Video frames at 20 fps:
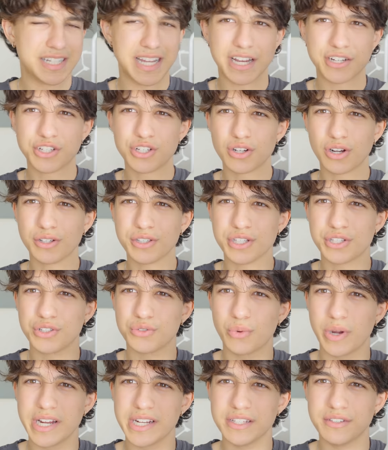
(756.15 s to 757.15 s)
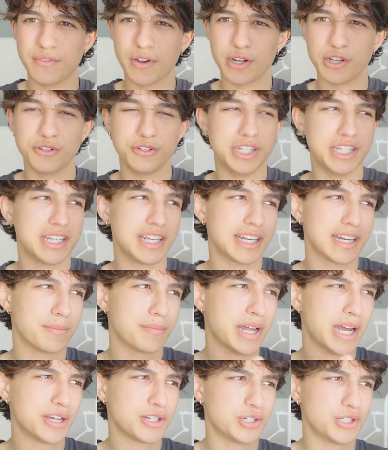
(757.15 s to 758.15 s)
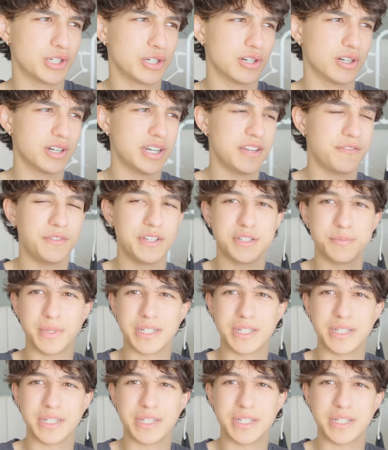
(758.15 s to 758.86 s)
texture on the suede is very unique and I'm not sure if it's